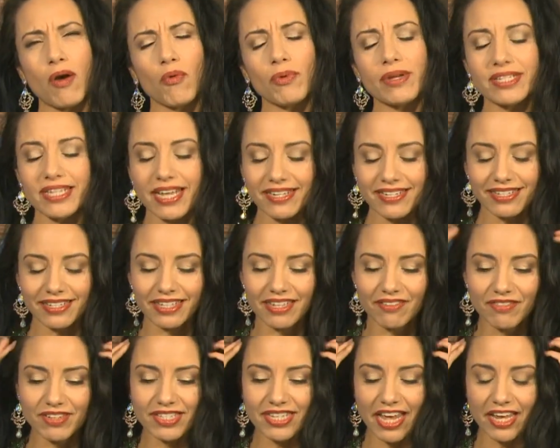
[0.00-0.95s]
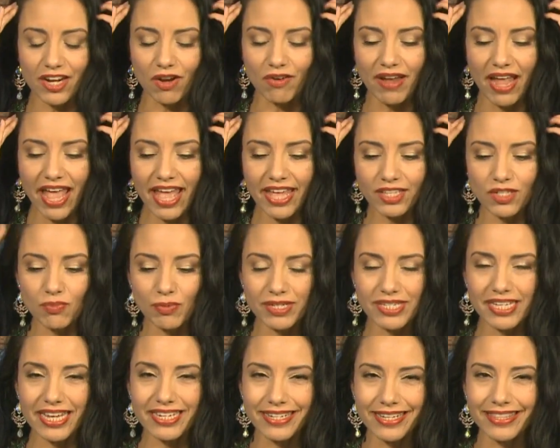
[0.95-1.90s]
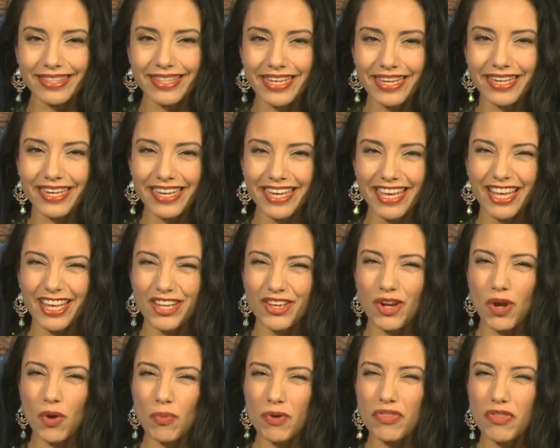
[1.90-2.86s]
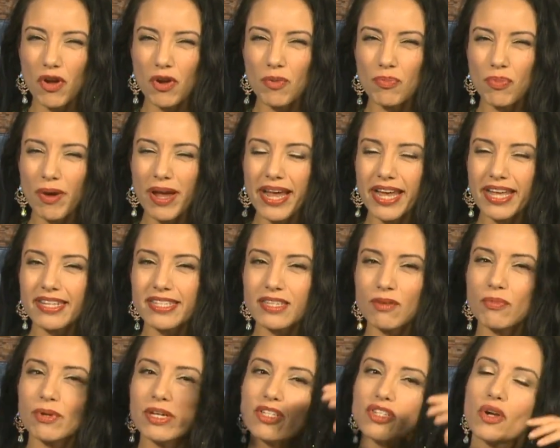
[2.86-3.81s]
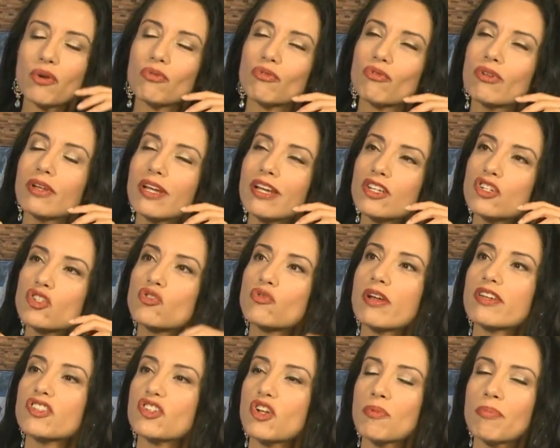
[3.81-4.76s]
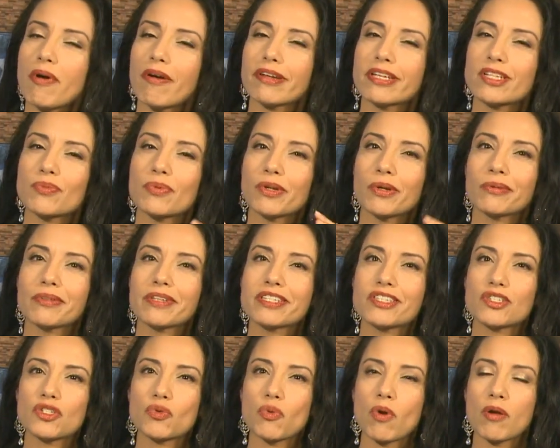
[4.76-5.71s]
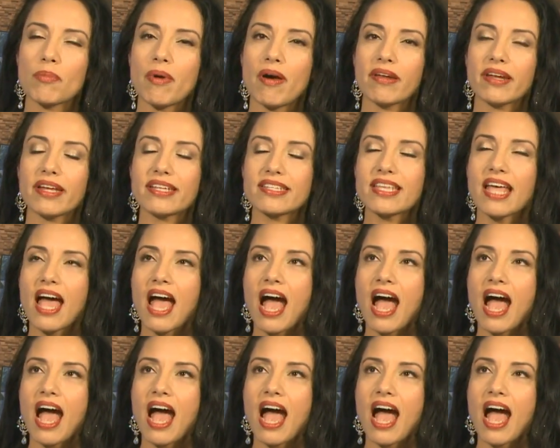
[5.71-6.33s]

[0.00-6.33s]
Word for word: We tend to live inside our heads, we tend to think, you know, with our brains and we don't trust our bodies, we don't listen to our bodies.